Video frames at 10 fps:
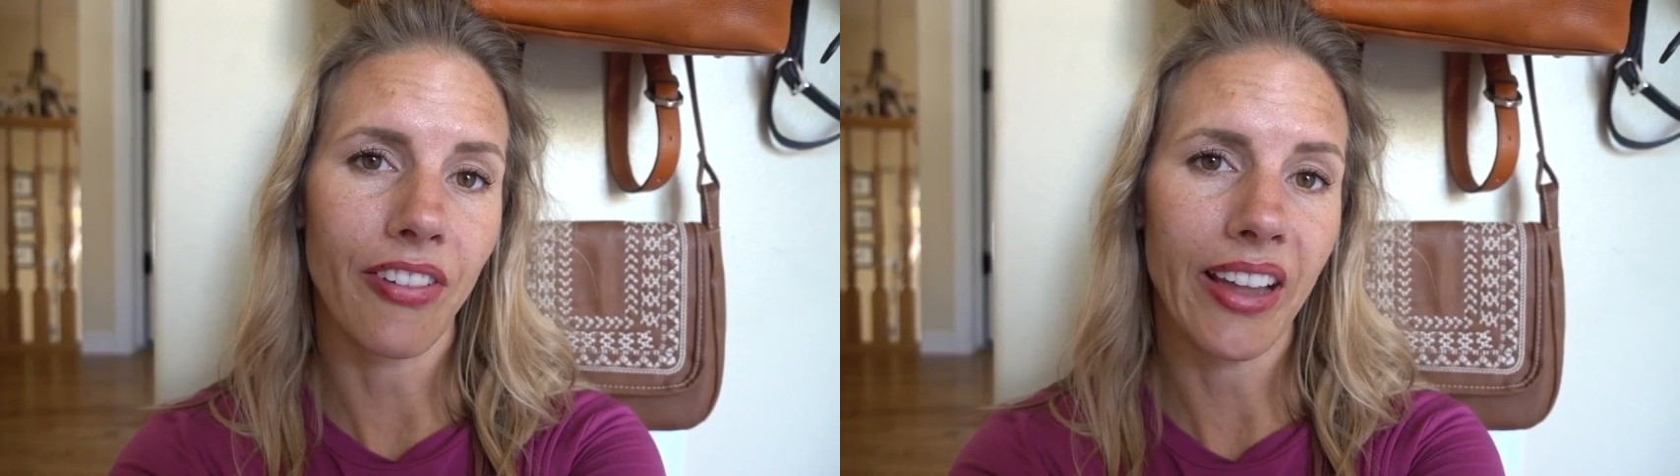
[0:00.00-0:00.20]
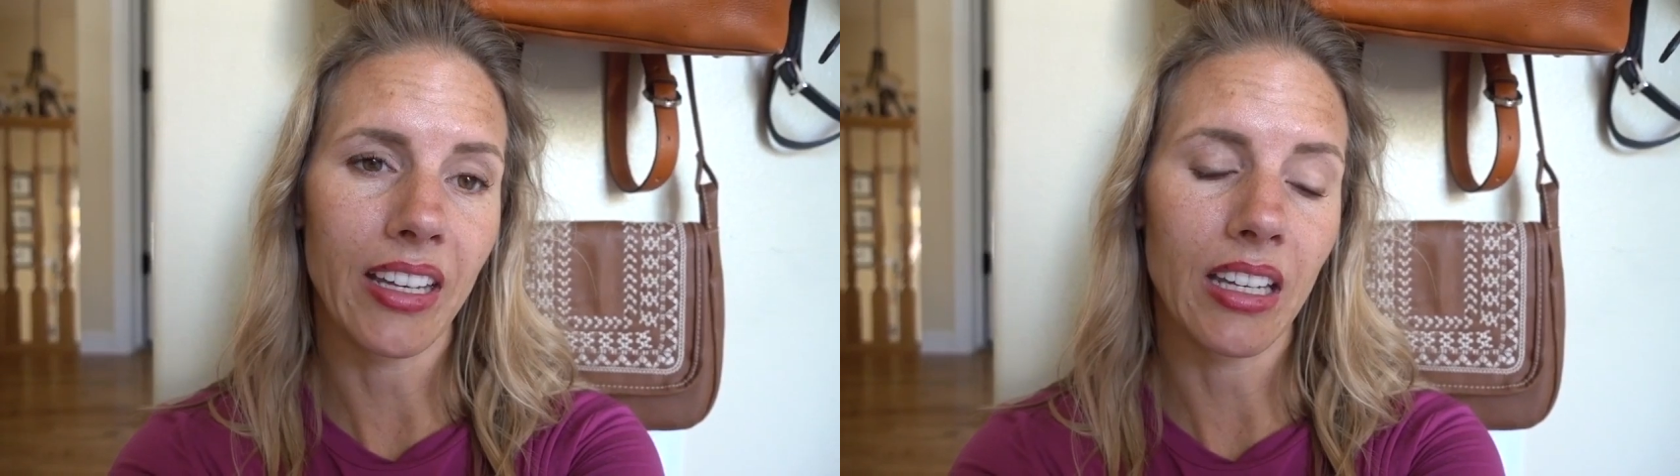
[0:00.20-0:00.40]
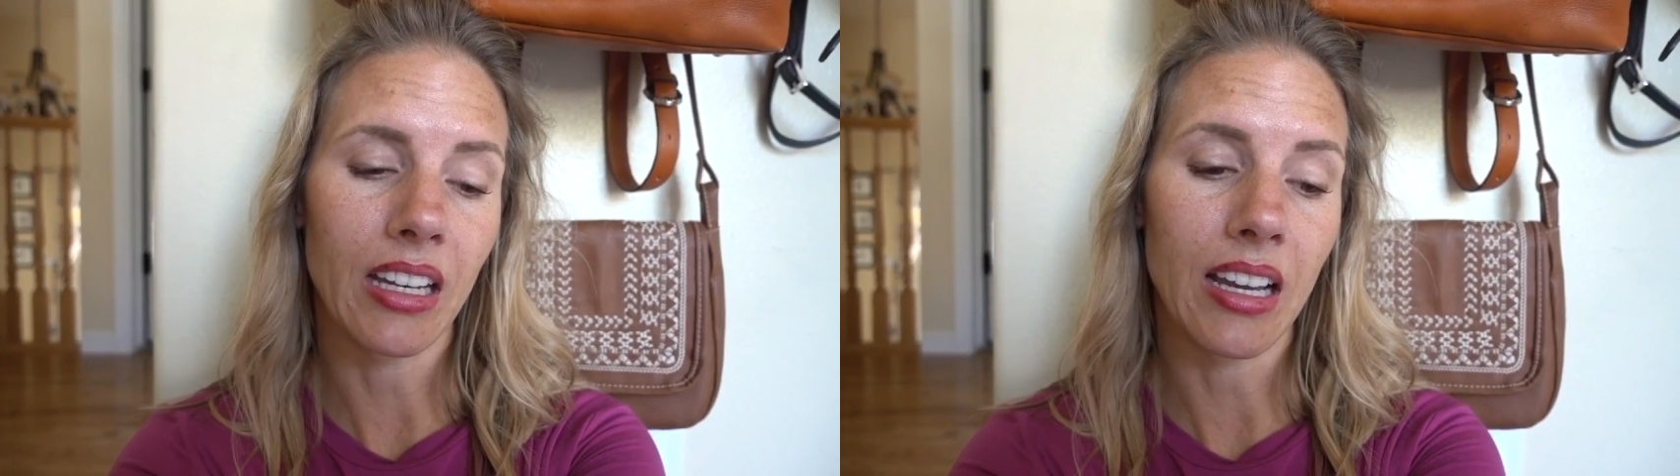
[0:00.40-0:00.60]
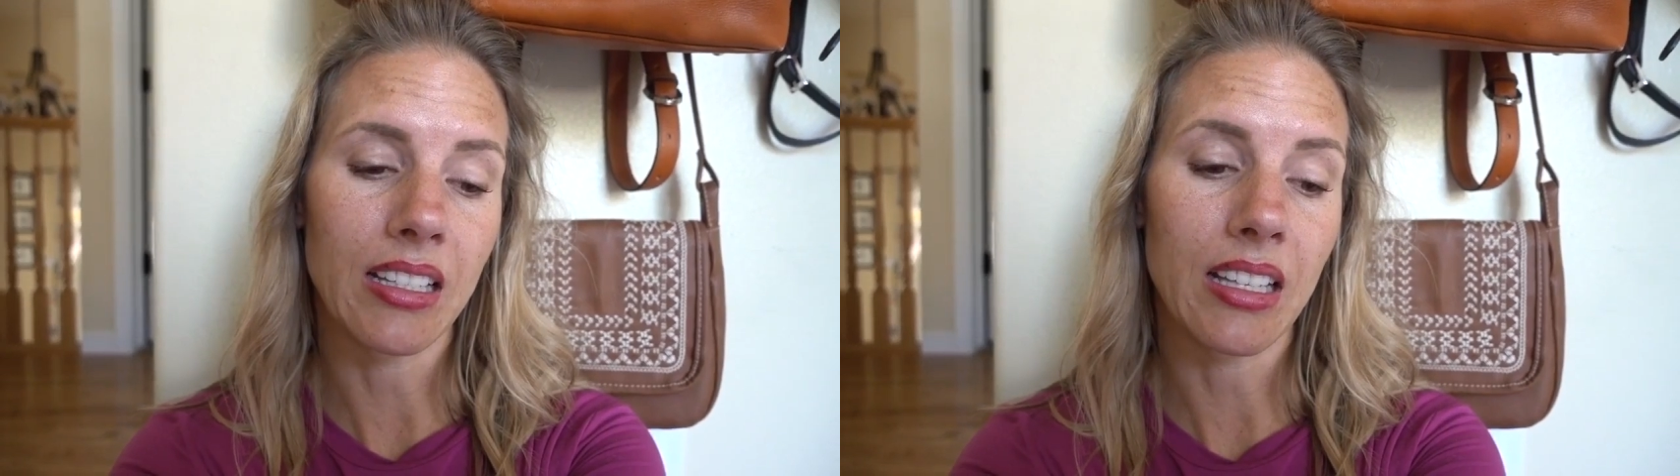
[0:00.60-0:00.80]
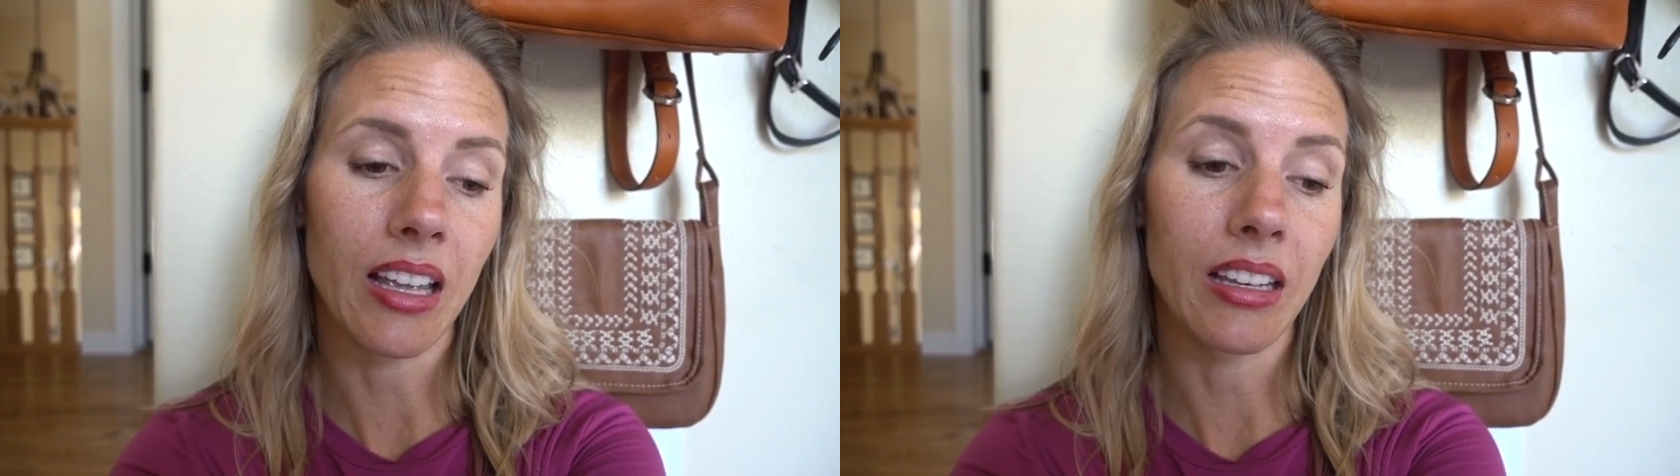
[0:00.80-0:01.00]
fighting and
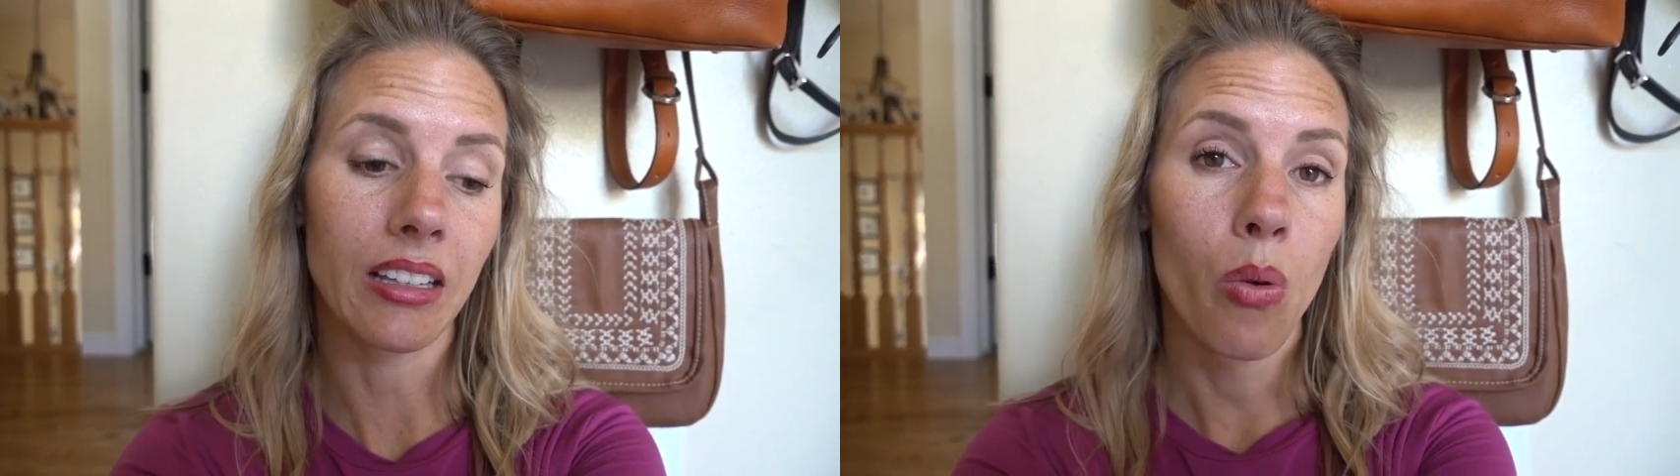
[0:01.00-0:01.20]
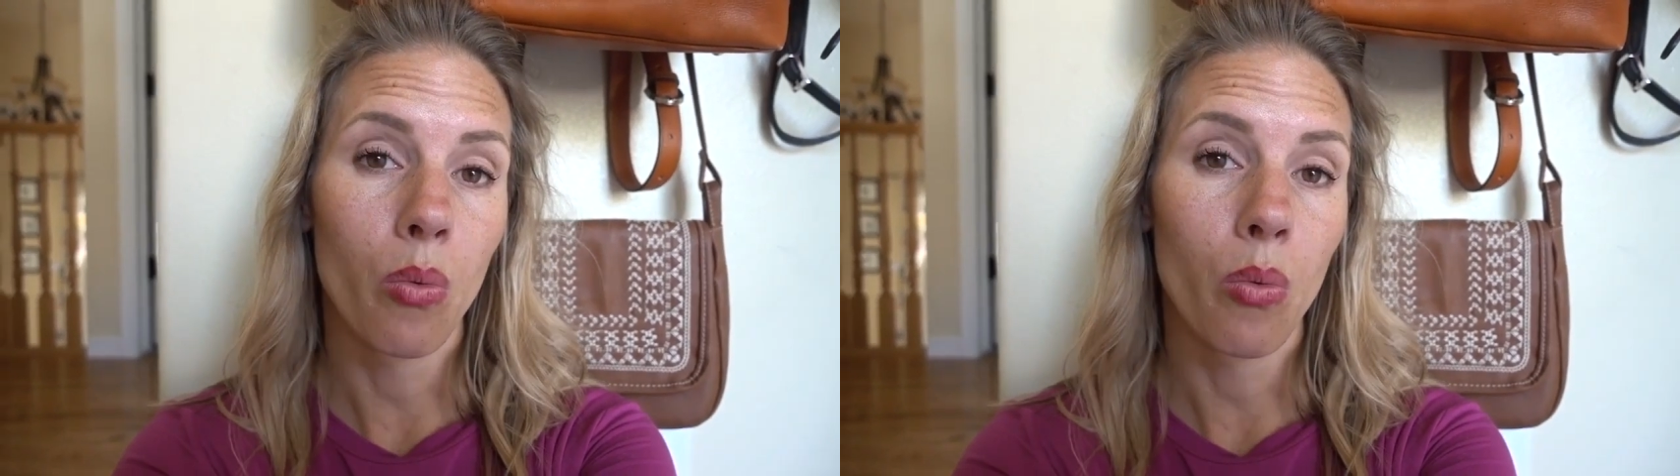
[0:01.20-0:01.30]
I said,